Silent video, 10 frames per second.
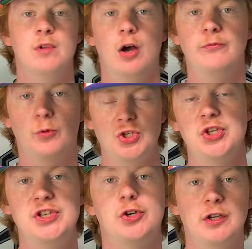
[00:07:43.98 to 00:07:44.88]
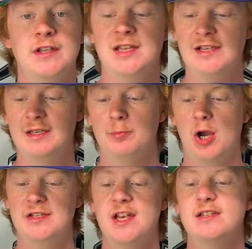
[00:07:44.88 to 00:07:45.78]
Unfortunately, during the testing
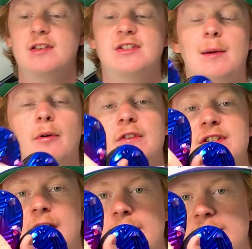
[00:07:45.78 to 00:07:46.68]
process, some of these kind of